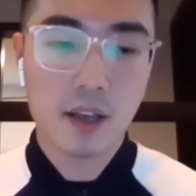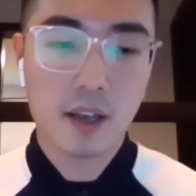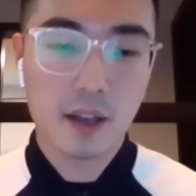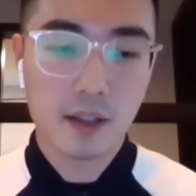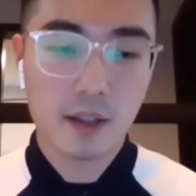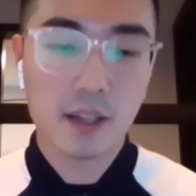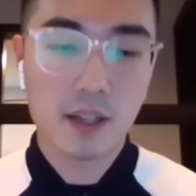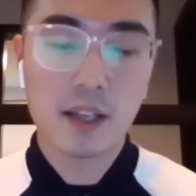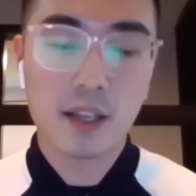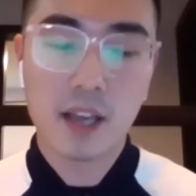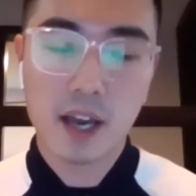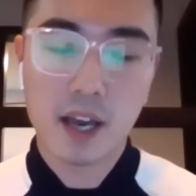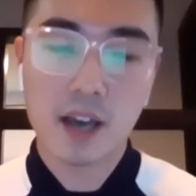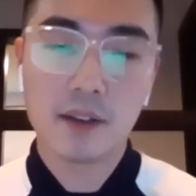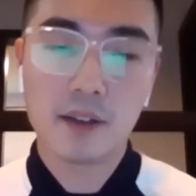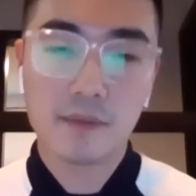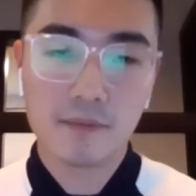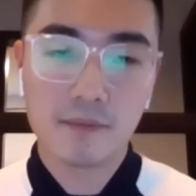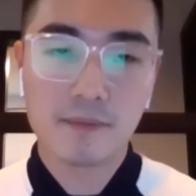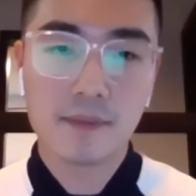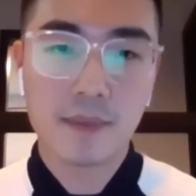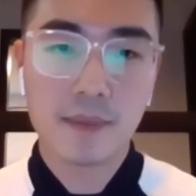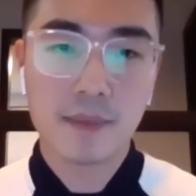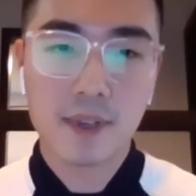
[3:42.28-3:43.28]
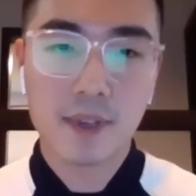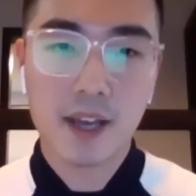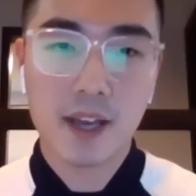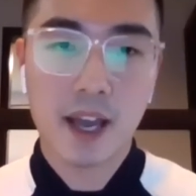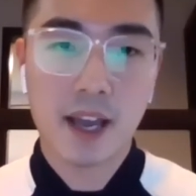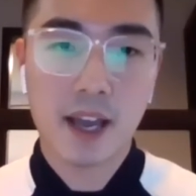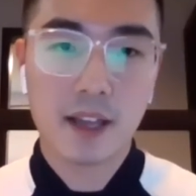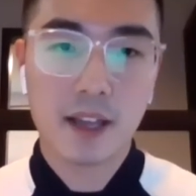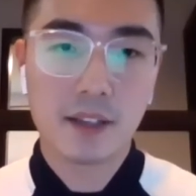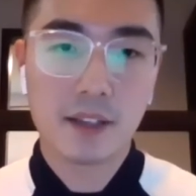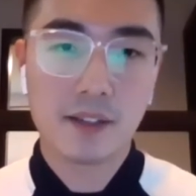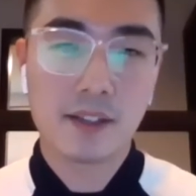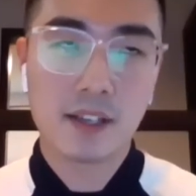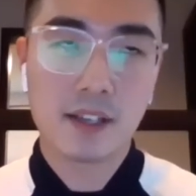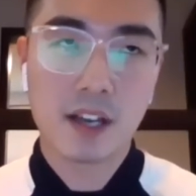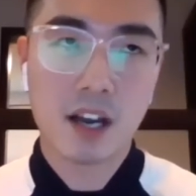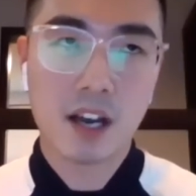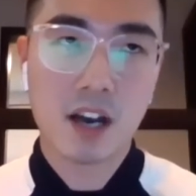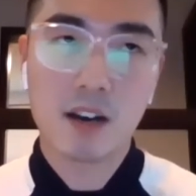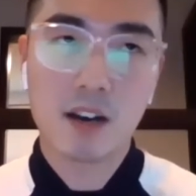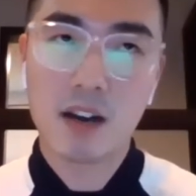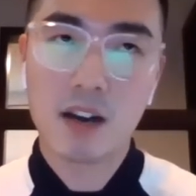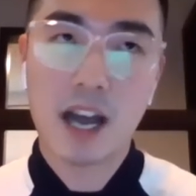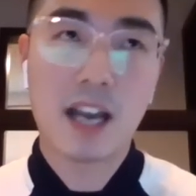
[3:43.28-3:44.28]
Yeah, and
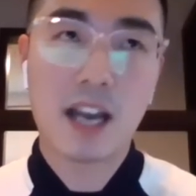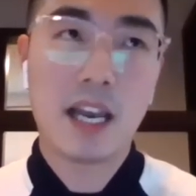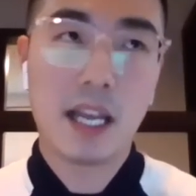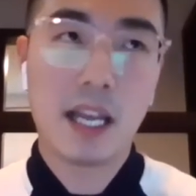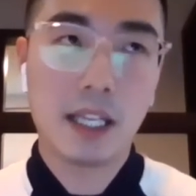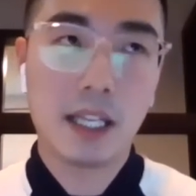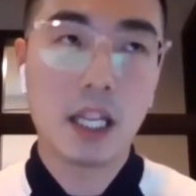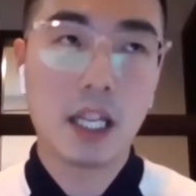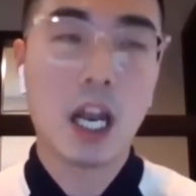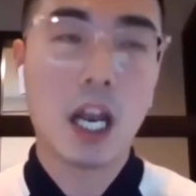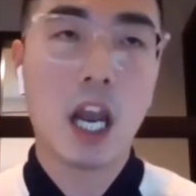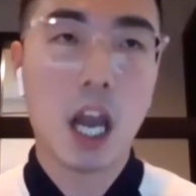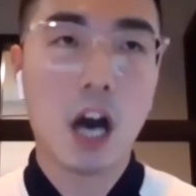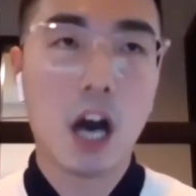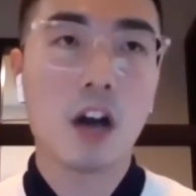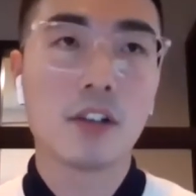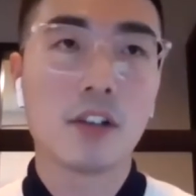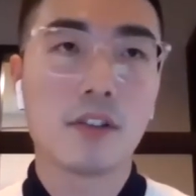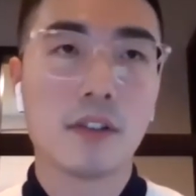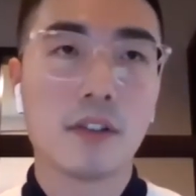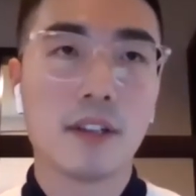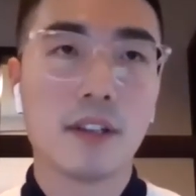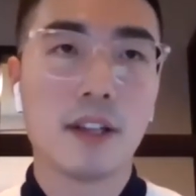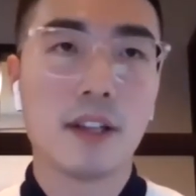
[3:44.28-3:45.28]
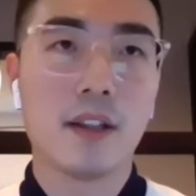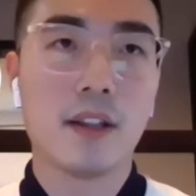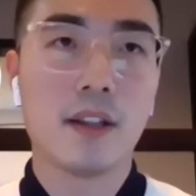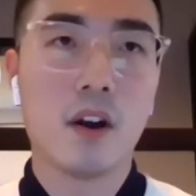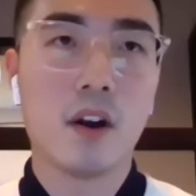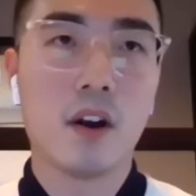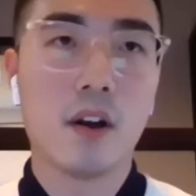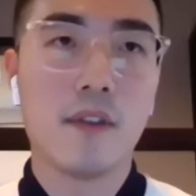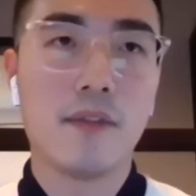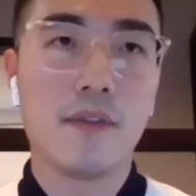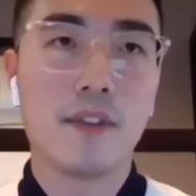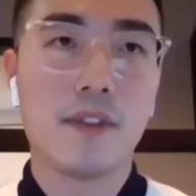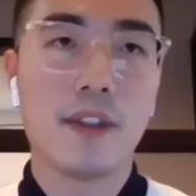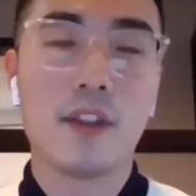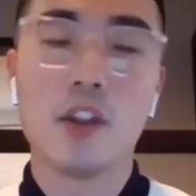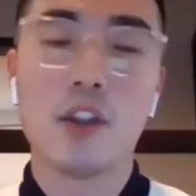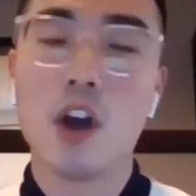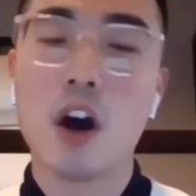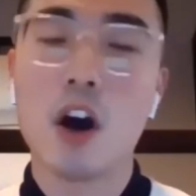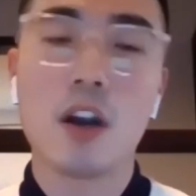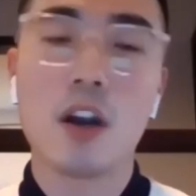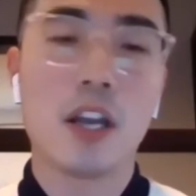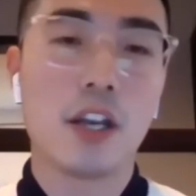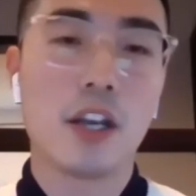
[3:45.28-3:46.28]
I learned a lot of the
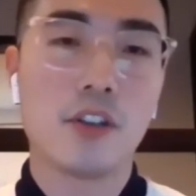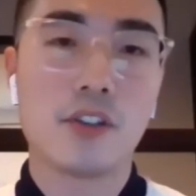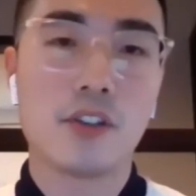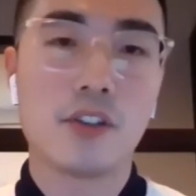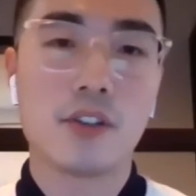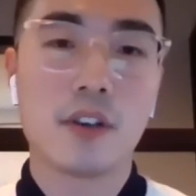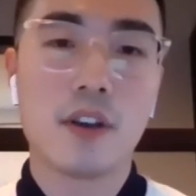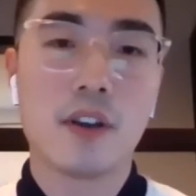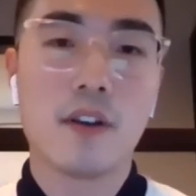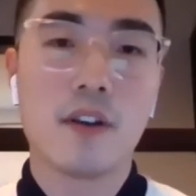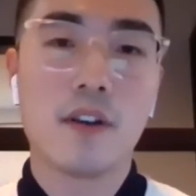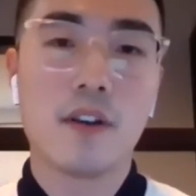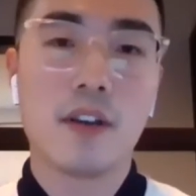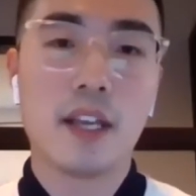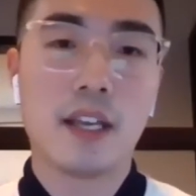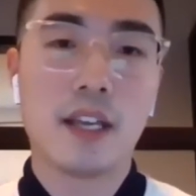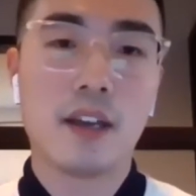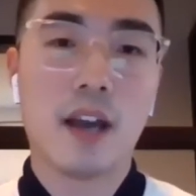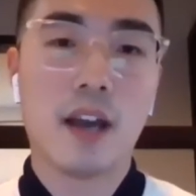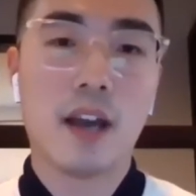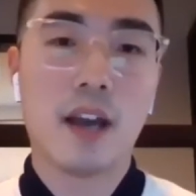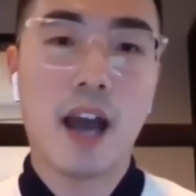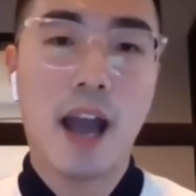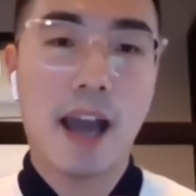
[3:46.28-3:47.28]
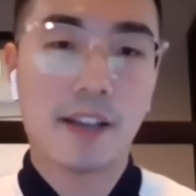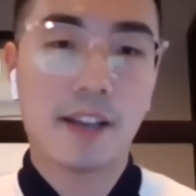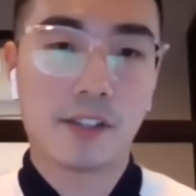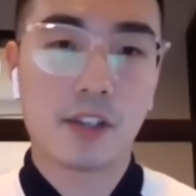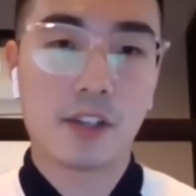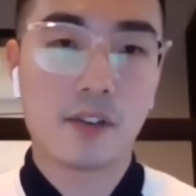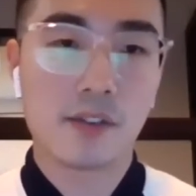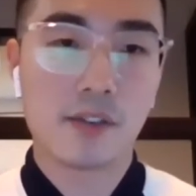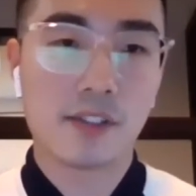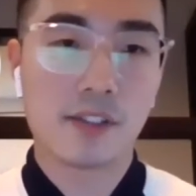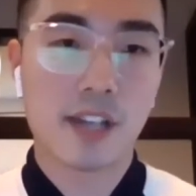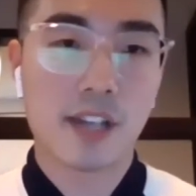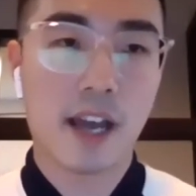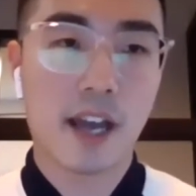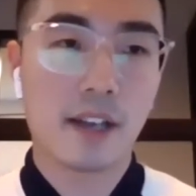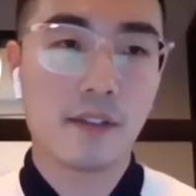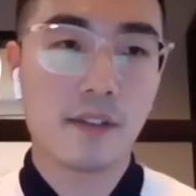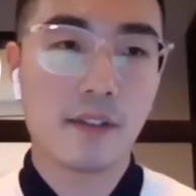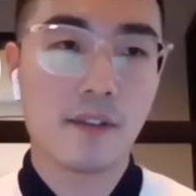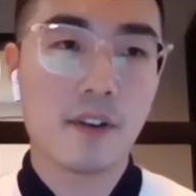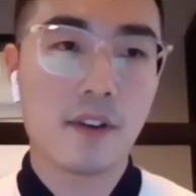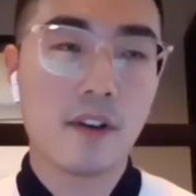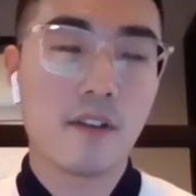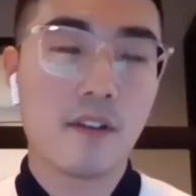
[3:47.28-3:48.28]
knowledge in ethical
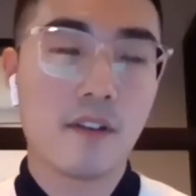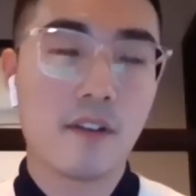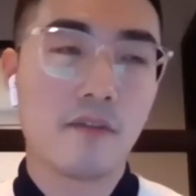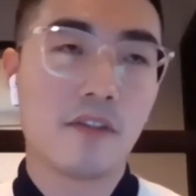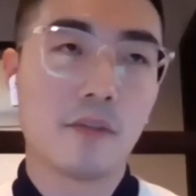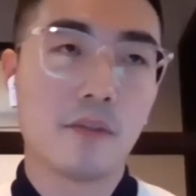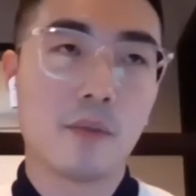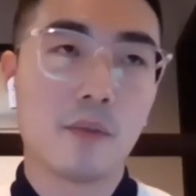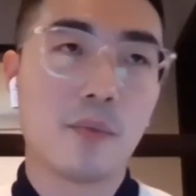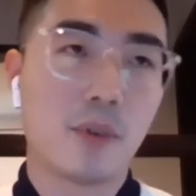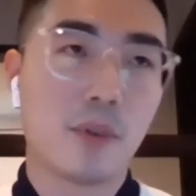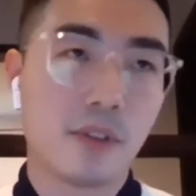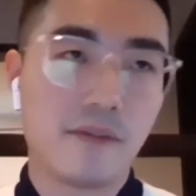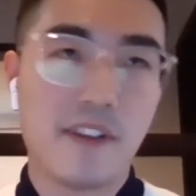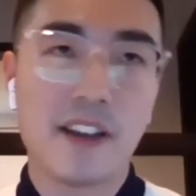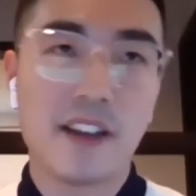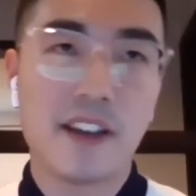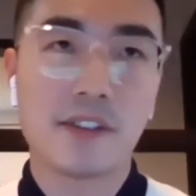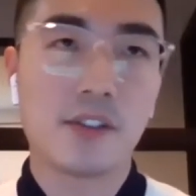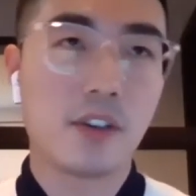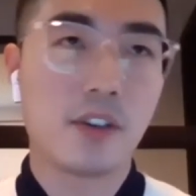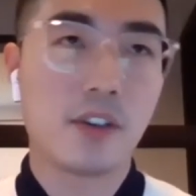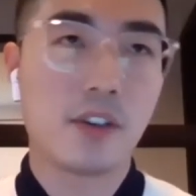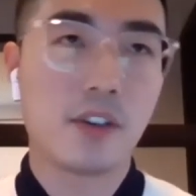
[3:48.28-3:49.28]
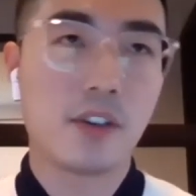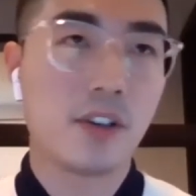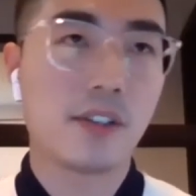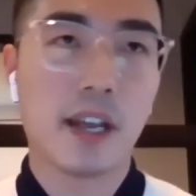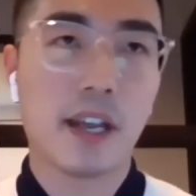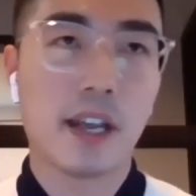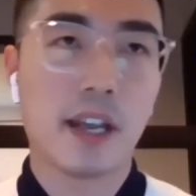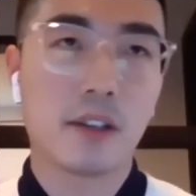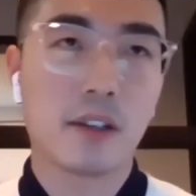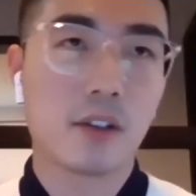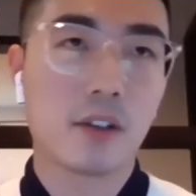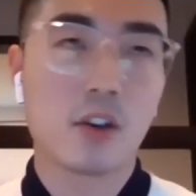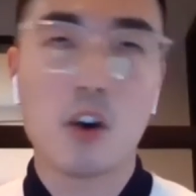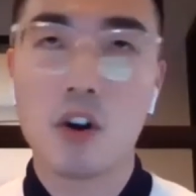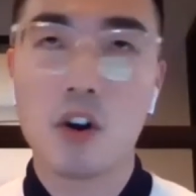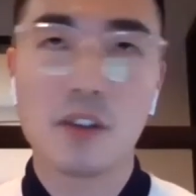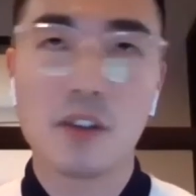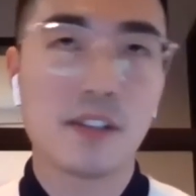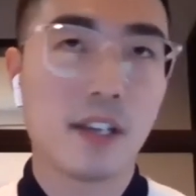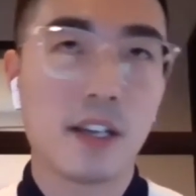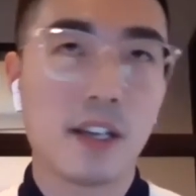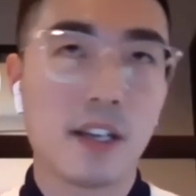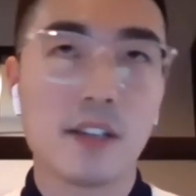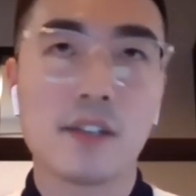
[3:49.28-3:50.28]
side from the professors and the
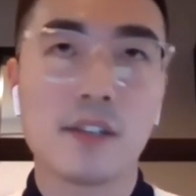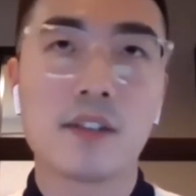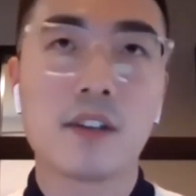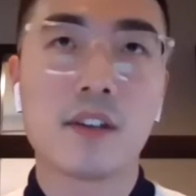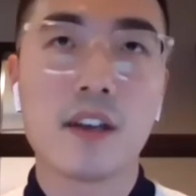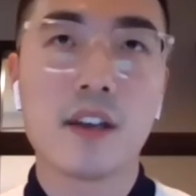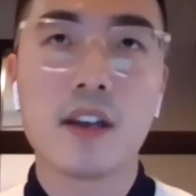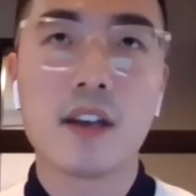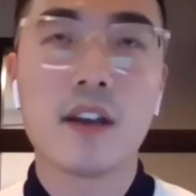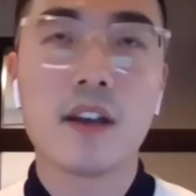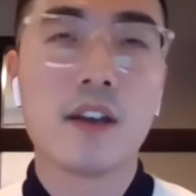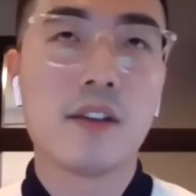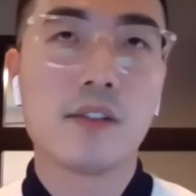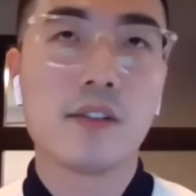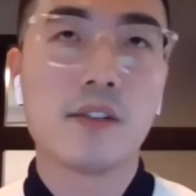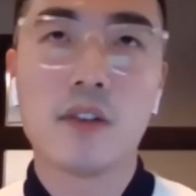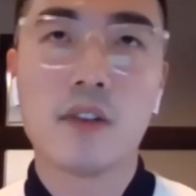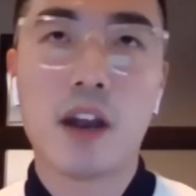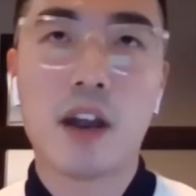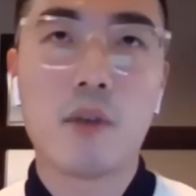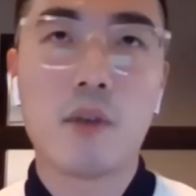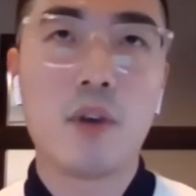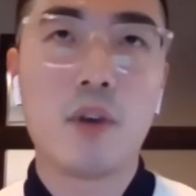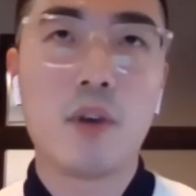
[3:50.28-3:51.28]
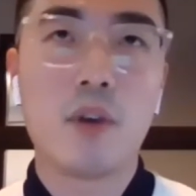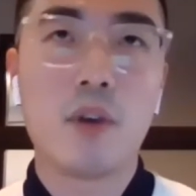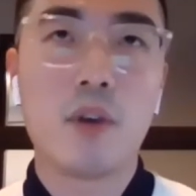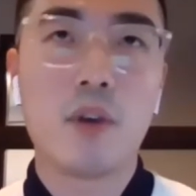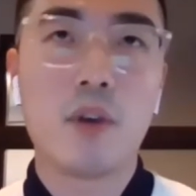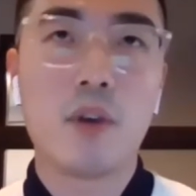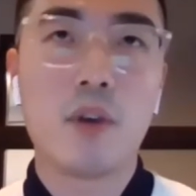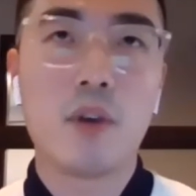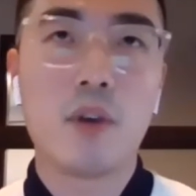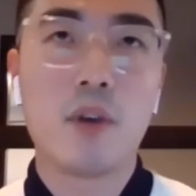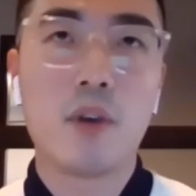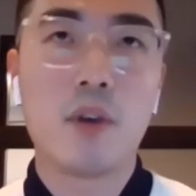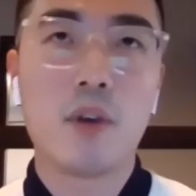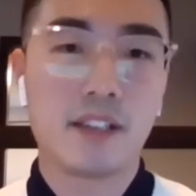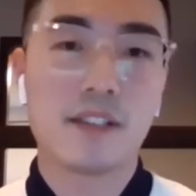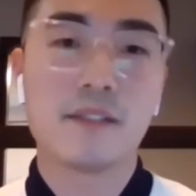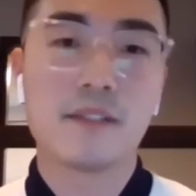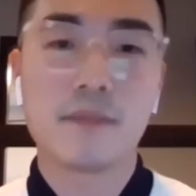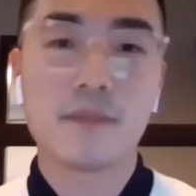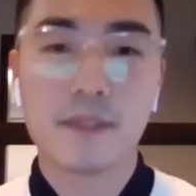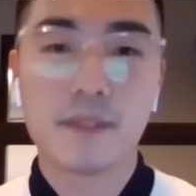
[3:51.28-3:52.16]
courses. So I really appreciate it.